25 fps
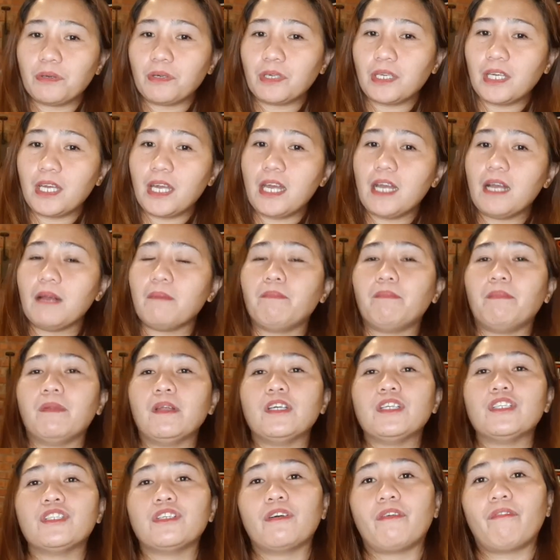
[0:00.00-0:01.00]
Okay,
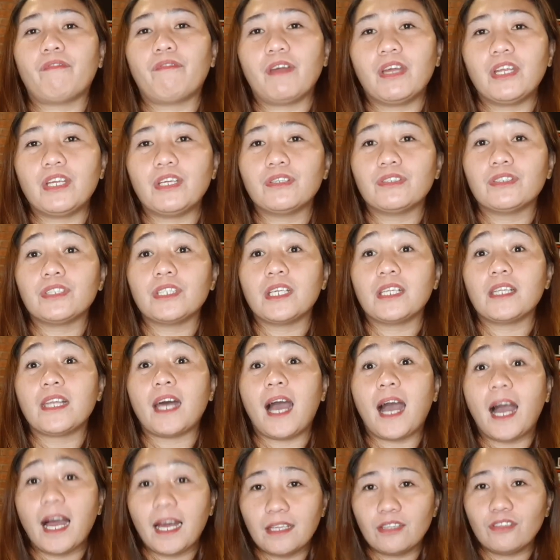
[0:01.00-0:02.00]
place your videos in the
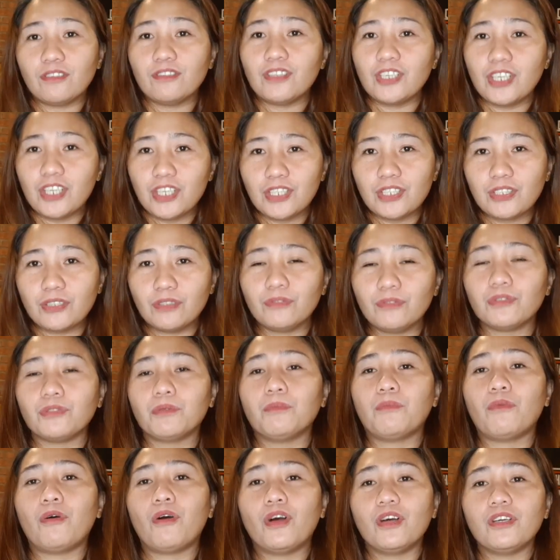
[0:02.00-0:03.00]
annotation to
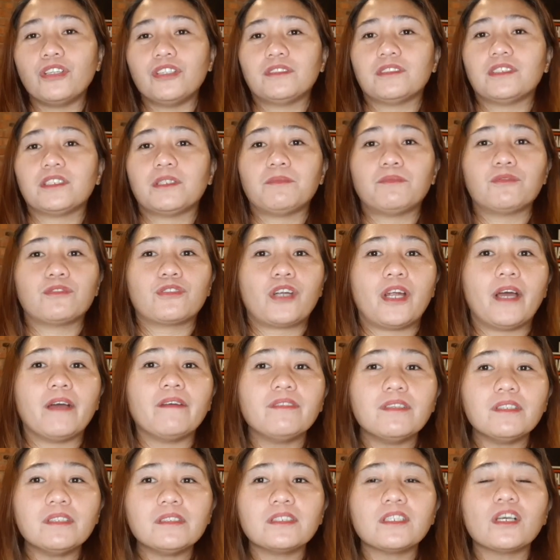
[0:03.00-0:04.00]
more the
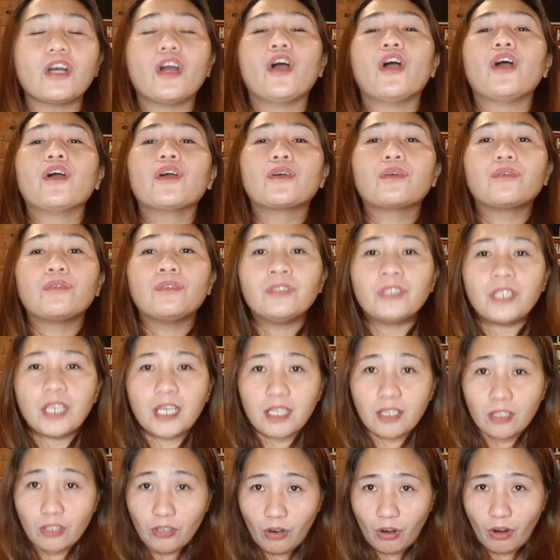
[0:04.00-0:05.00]
subscribers,
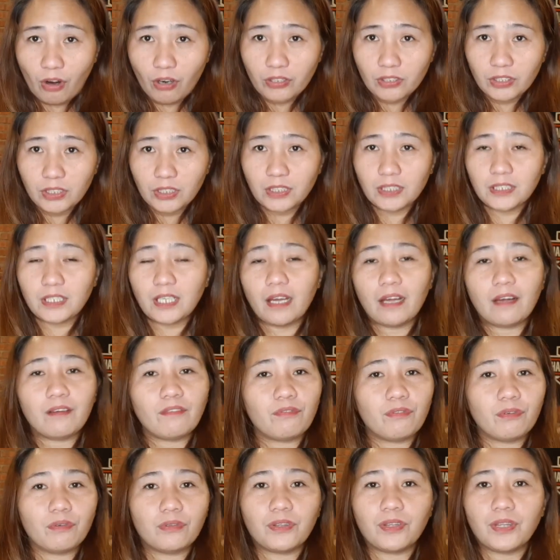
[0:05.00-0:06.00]
connect your audience
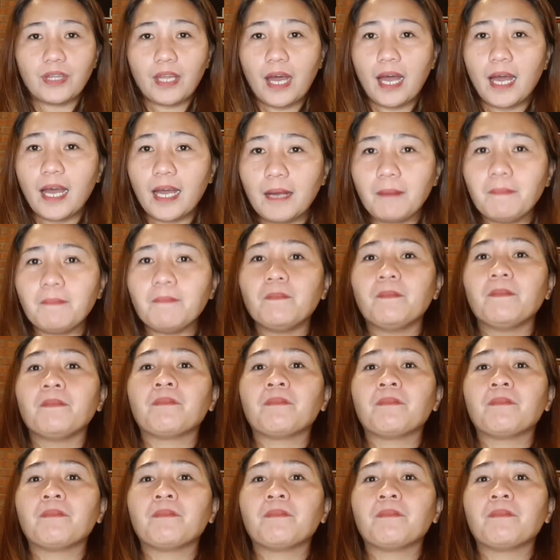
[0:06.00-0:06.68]
every time,